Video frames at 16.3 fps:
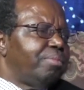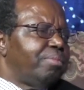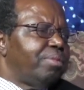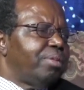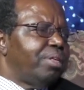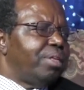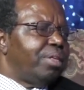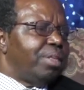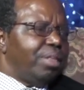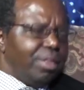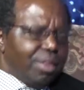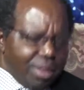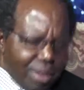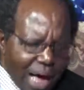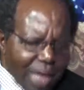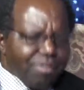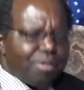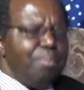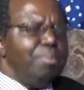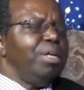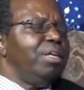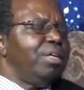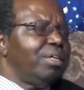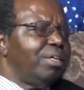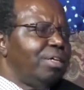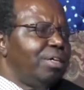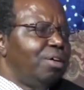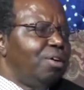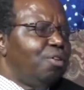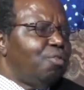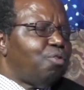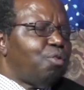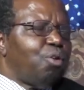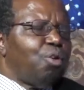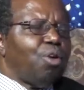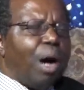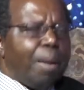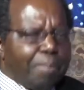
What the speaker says: Okay. That's the meaning for